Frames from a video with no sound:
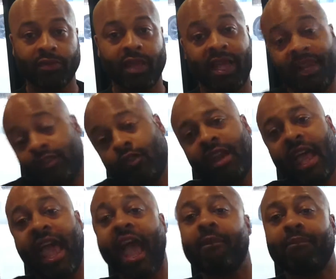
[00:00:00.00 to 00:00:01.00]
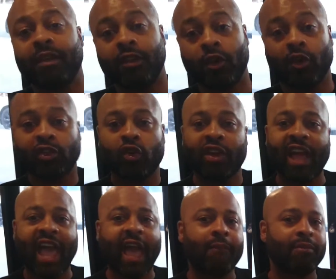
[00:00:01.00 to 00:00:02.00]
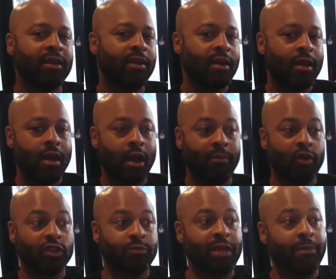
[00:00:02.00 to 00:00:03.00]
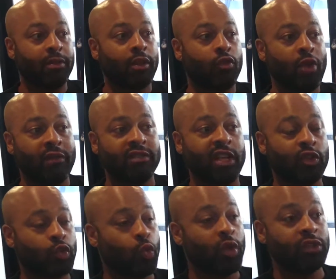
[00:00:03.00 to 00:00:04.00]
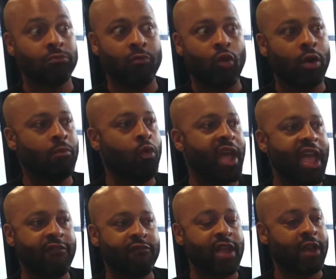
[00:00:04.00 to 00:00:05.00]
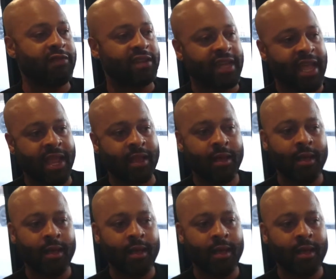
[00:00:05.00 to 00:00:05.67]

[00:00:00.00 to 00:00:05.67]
And it's going to happen. It's going to happen because people are gravitating towards more and more every day.